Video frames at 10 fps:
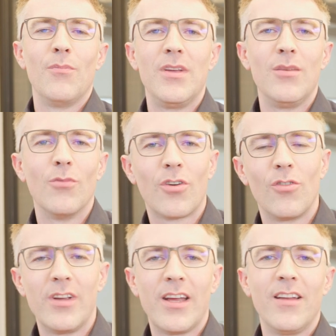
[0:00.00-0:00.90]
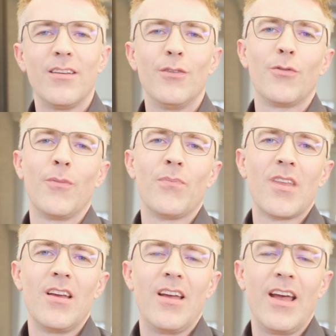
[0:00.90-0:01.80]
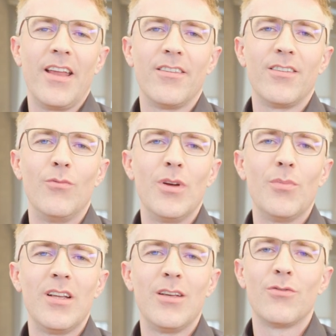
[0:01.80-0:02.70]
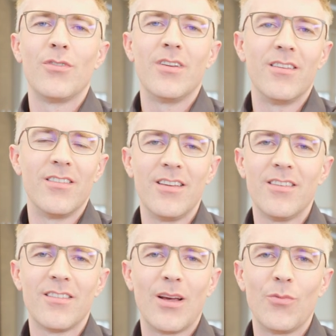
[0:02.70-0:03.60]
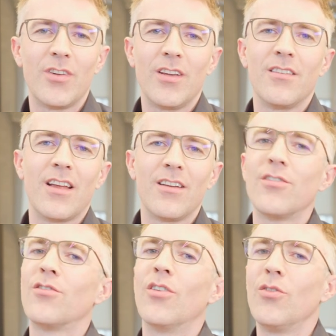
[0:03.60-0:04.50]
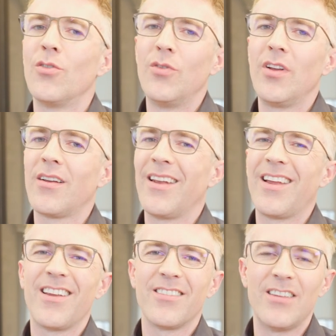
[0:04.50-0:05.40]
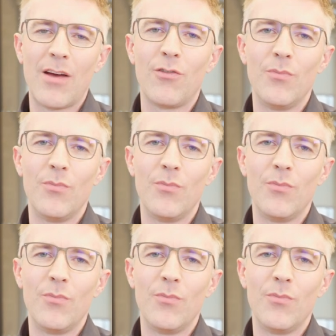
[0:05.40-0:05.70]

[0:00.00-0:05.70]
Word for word: be more creative, and we believe this is something that is so unique and it has never